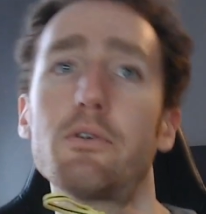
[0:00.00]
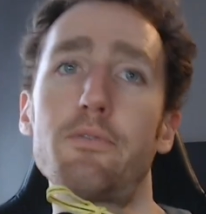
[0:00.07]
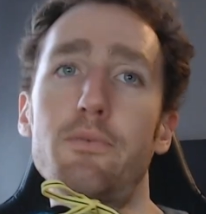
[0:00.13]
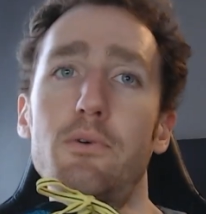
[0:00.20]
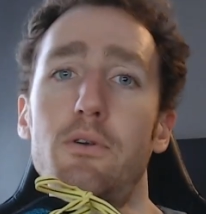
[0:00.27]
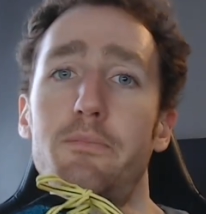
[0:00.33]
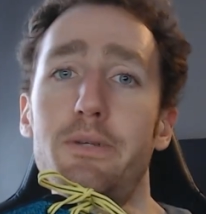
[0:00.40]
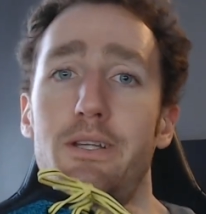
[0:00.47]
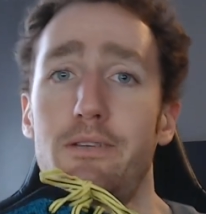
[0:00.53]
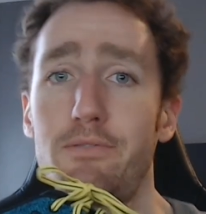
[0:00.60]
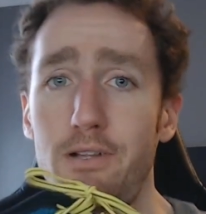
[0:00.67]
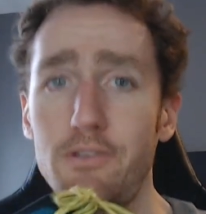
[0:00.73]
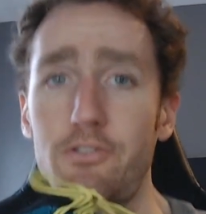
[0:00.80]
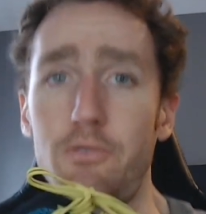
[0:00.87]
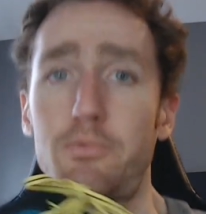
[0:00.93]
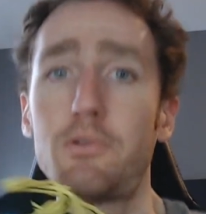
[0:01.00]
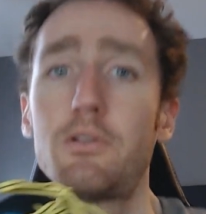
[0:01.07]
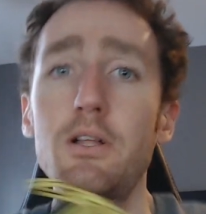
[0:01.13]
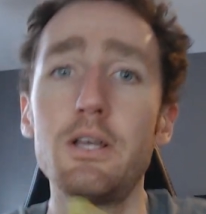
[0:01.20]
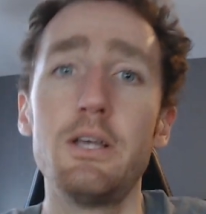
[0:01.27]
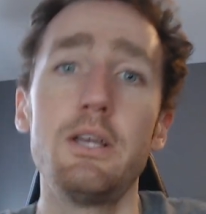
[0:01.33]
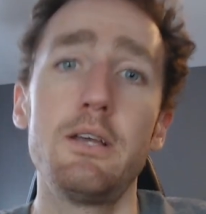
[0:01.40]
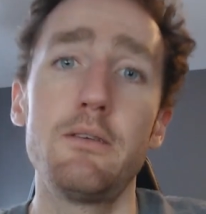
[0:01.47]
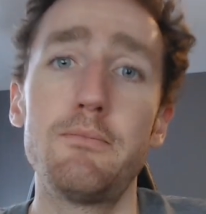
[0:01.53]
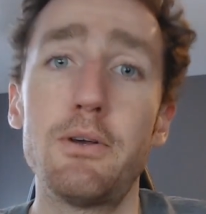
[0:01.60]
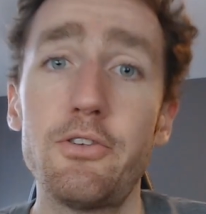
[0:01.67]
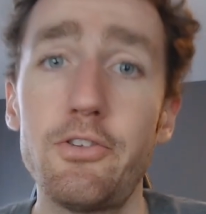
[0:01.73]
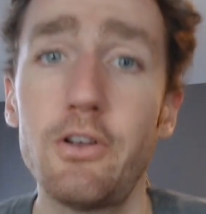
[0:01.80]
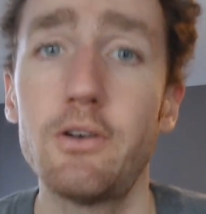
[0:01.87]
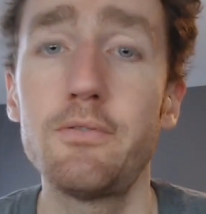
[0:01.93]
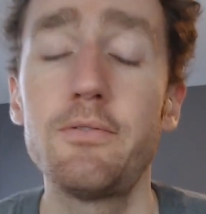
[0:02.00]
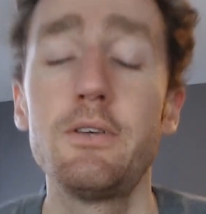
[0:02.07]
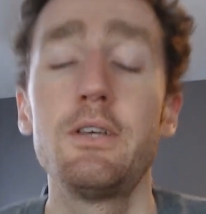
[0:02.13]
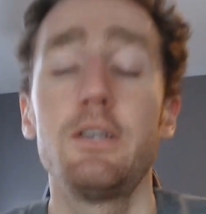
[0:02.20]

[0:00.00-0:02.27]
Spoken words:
for being flexible myself.